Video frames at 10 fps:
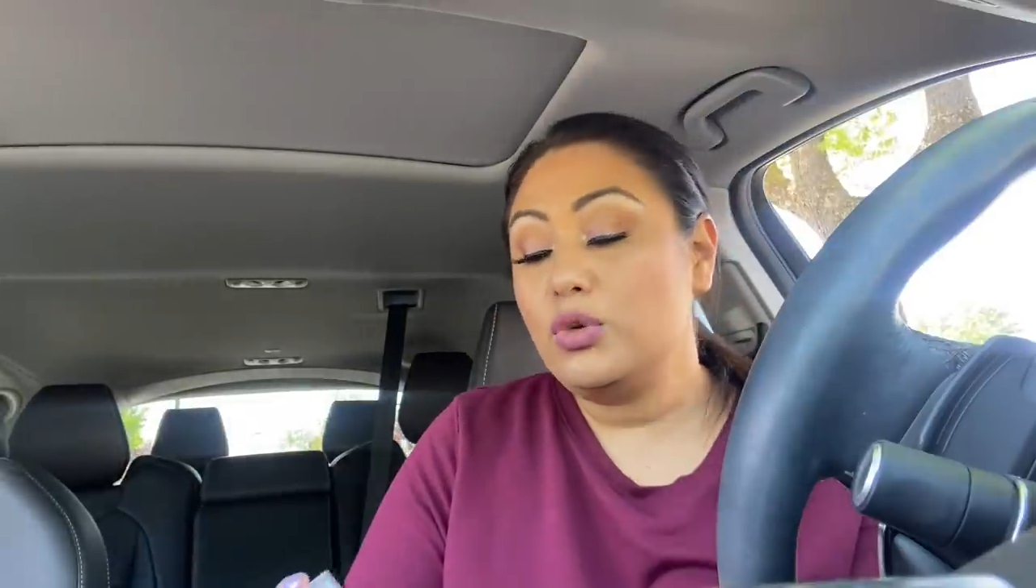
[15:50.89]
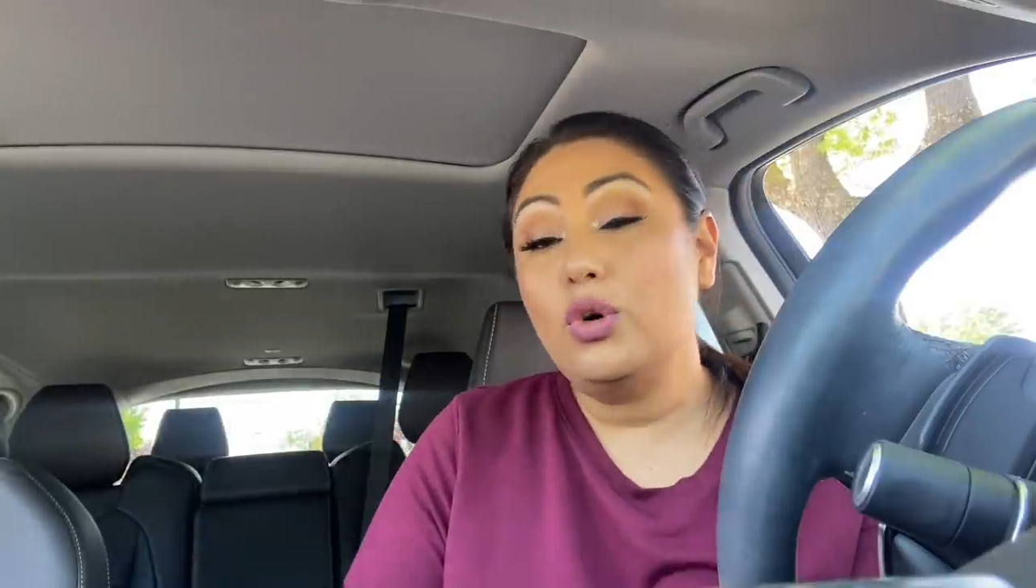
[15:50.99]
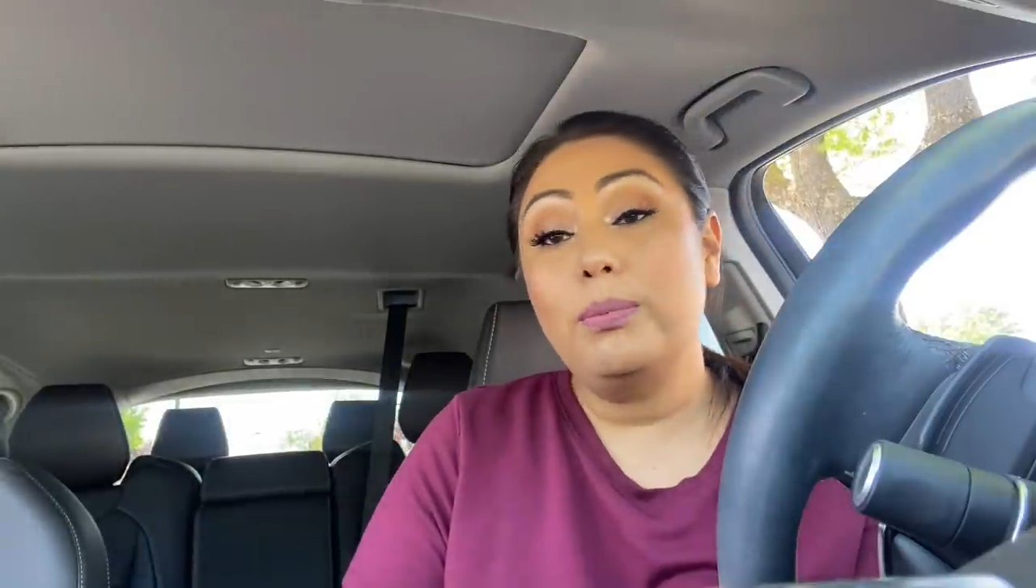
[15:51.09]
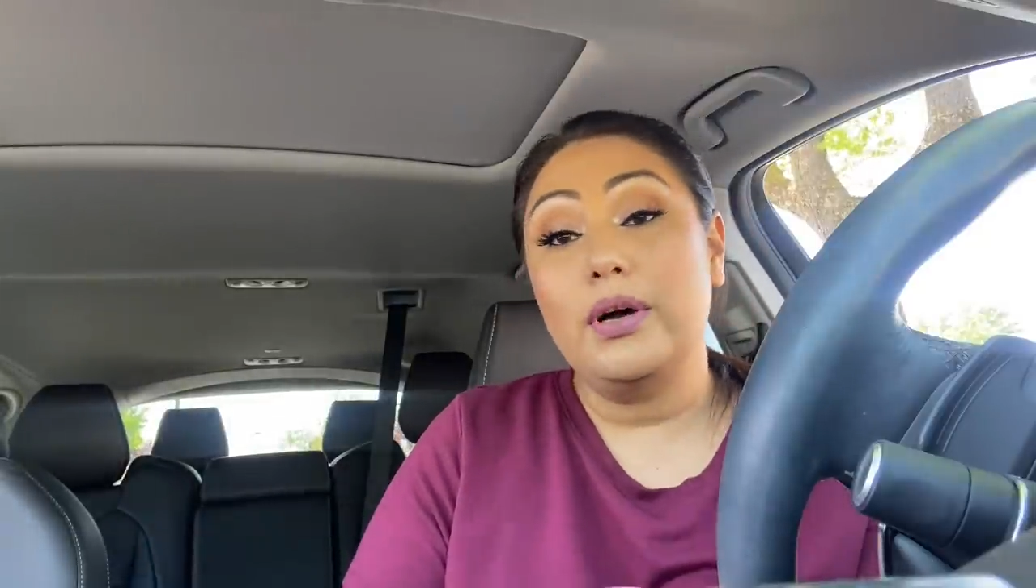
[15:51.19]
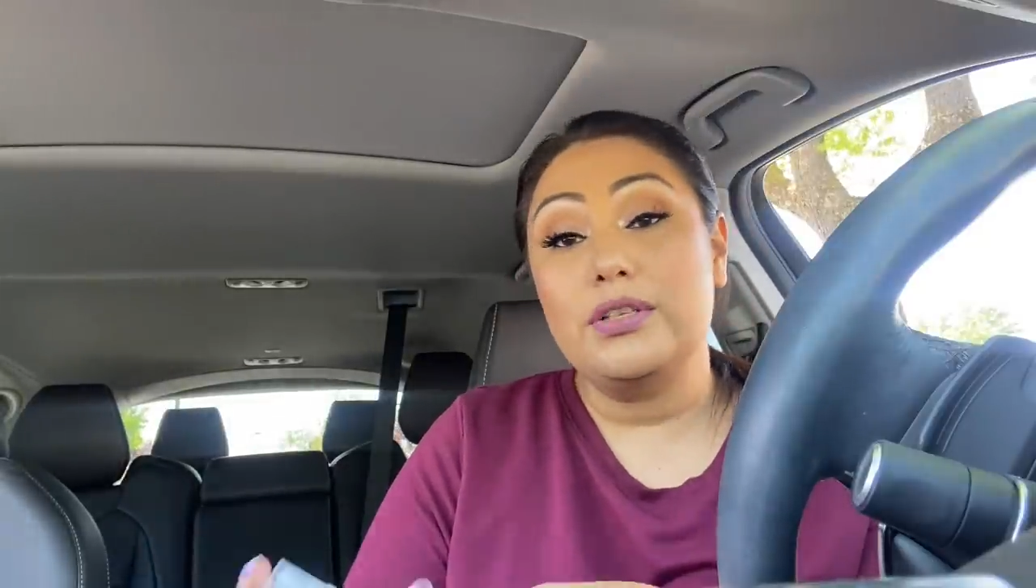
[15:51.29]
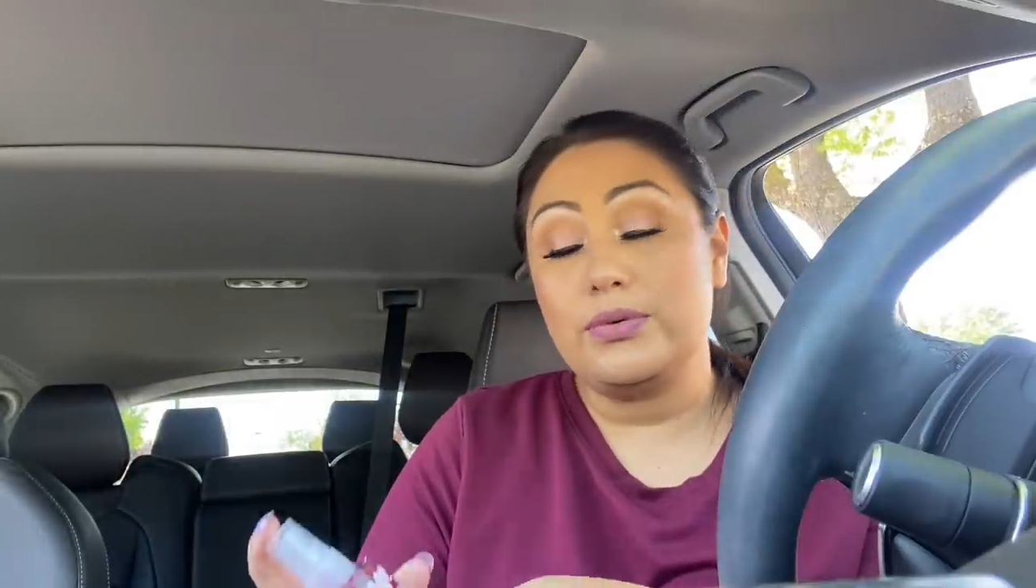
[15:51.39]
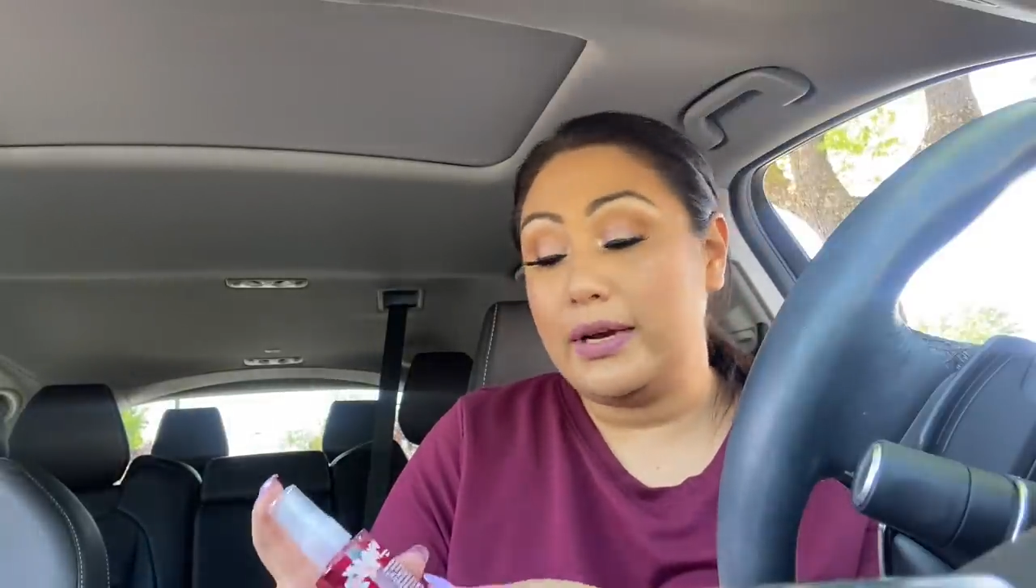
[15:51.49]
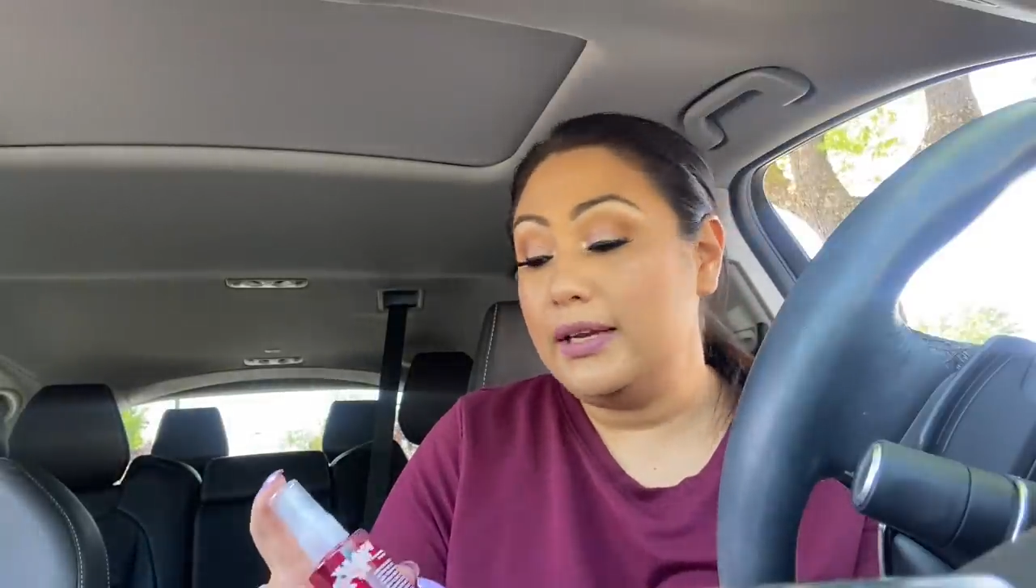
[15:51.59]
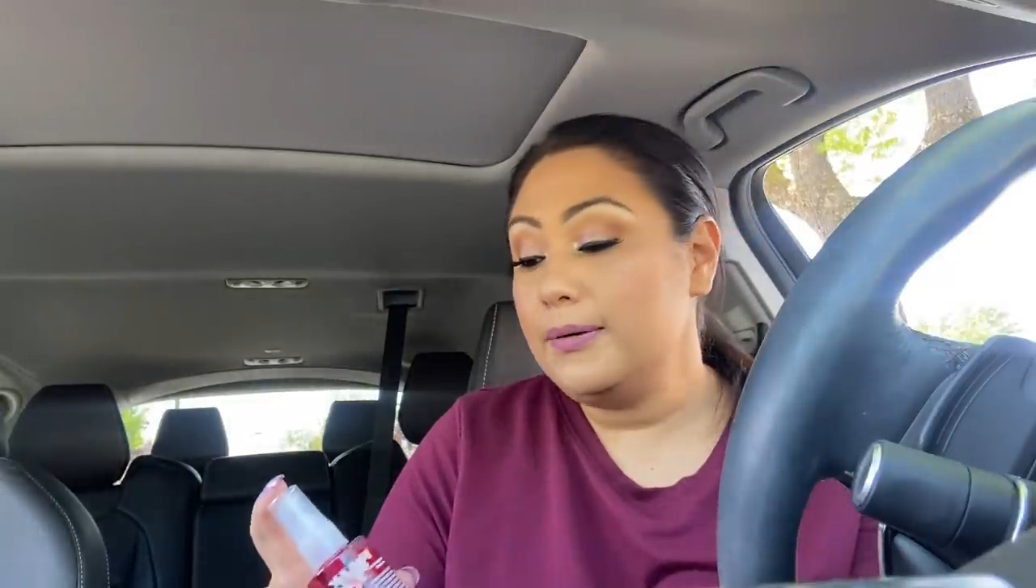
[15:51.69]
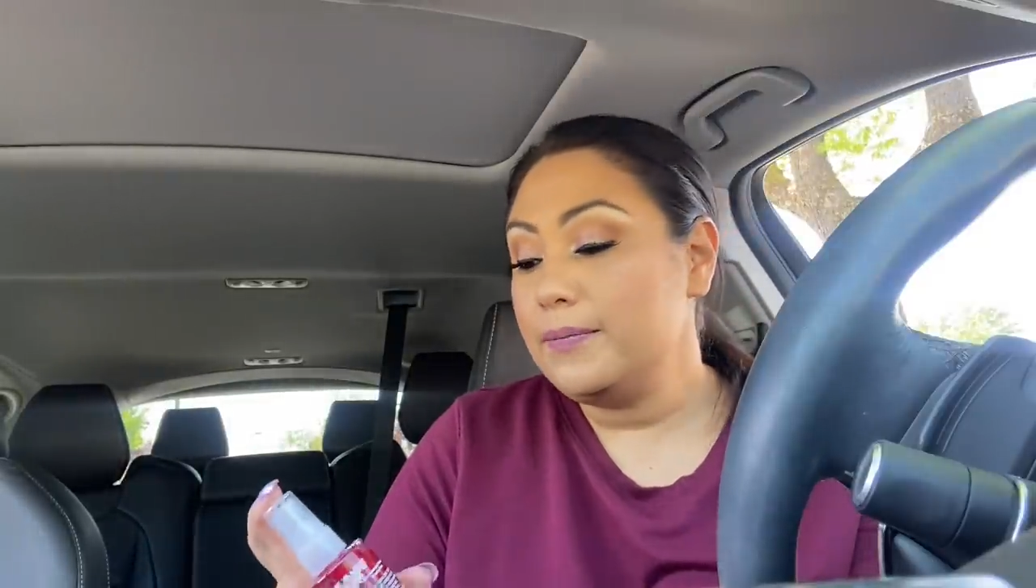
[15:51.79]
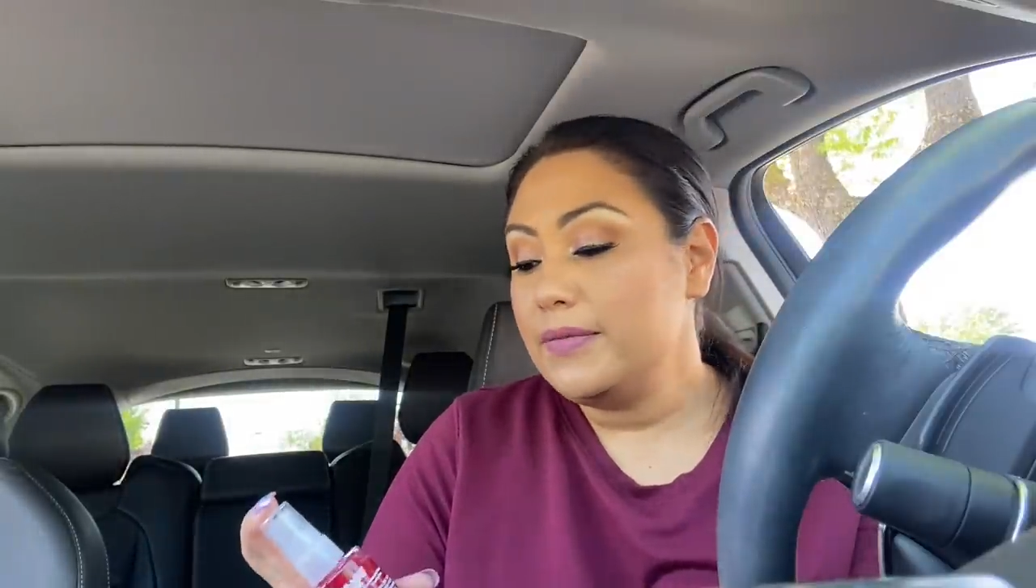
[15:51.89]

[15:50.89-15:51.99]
coupons, right?